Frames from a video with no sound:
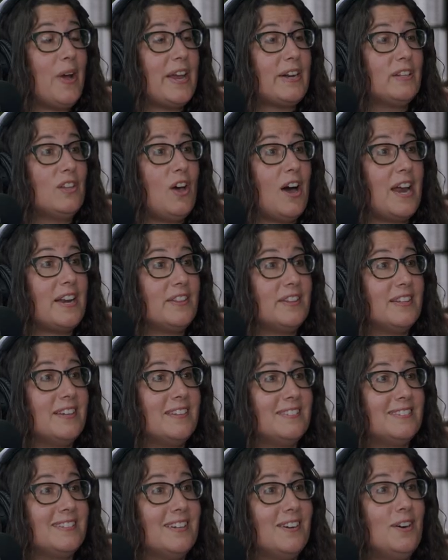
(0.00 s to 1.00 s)
And a lot of
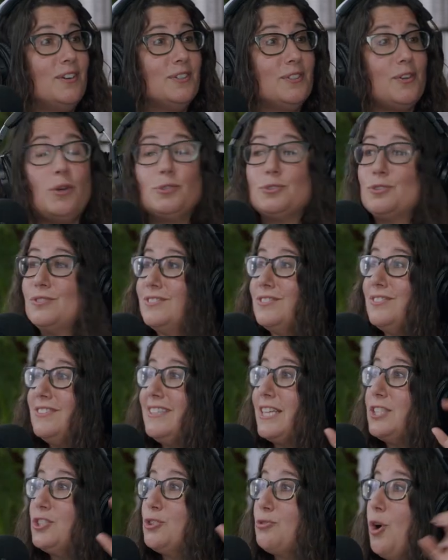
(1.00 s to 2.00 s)
the, the whole, whole
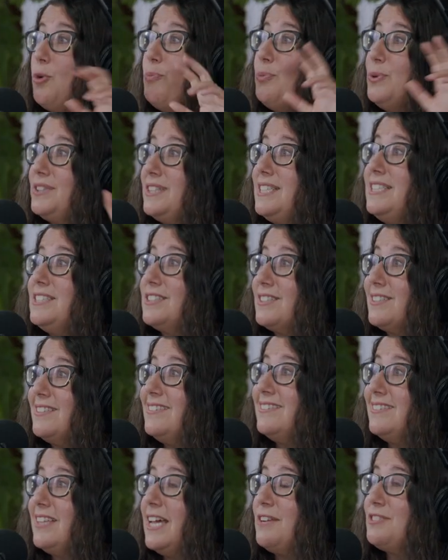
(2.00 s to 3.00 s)
like trope with these
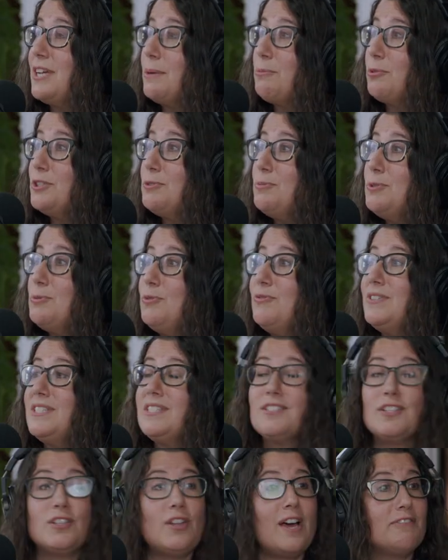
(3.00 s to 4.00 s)
Lifetime Christmas movies
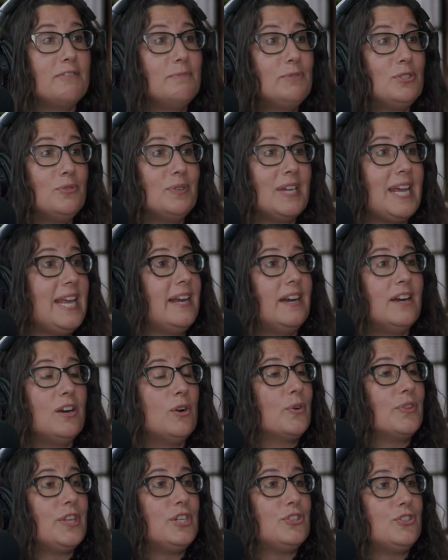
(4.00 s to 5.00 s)
is a lot of them shoot in Canada
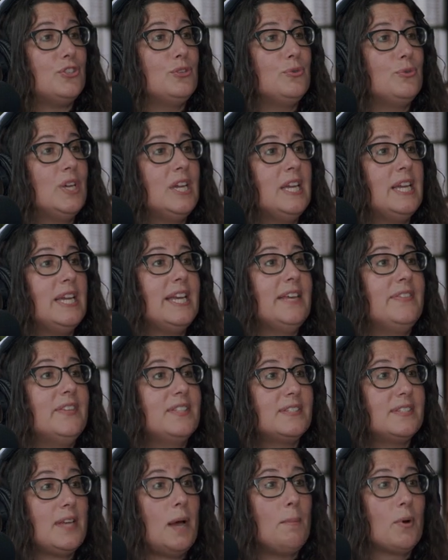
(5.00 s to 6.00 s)
or they shoot in the
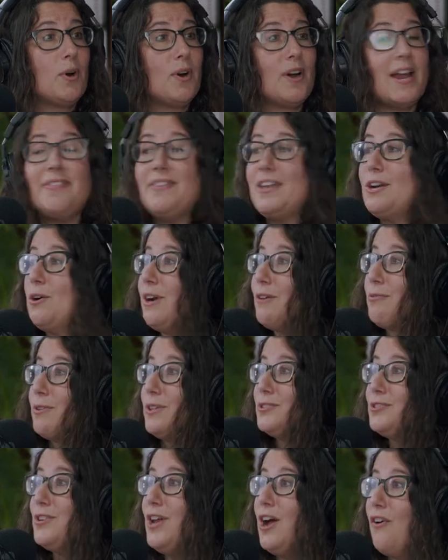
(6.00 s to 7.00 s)
summer and they don't have
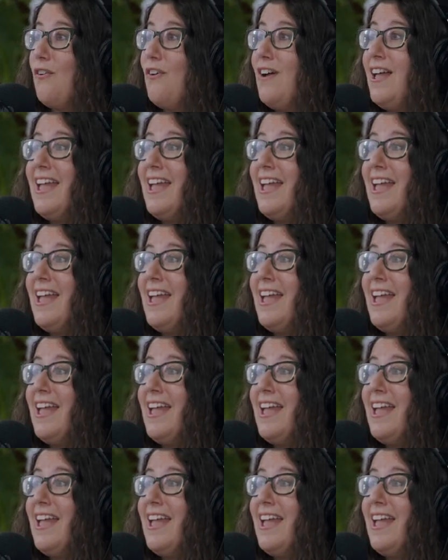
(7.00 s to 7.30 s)
real snow.